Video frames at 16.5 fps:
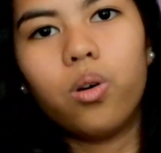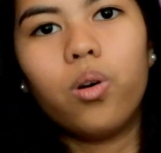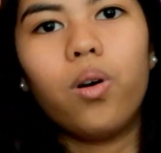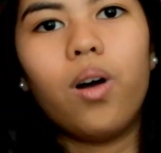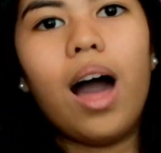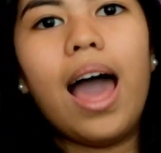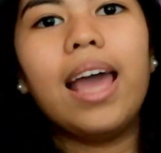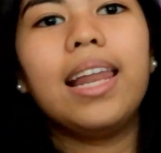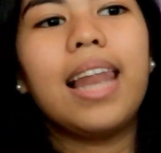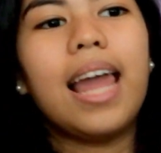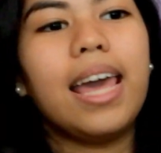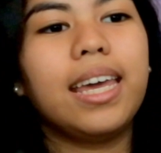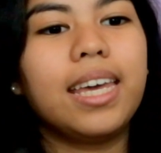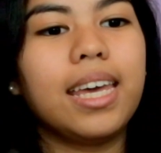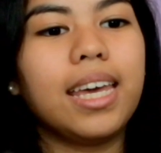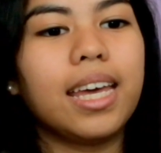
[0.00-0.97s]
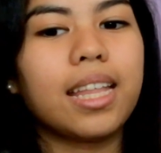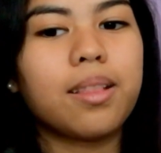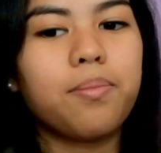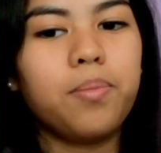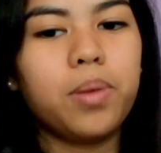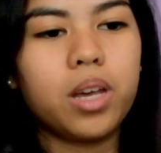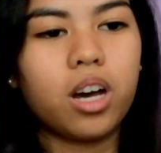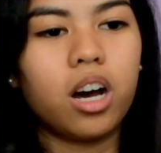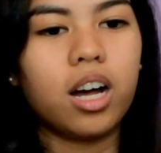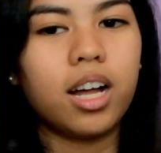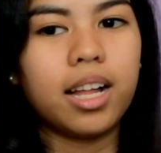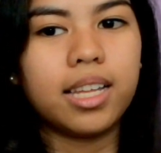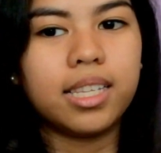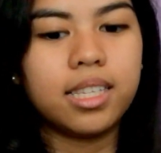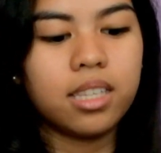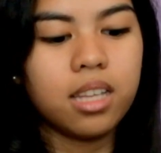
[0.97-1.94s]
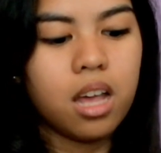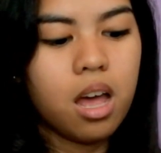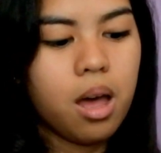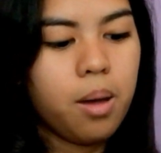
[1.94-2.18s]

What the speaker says: So, I like it because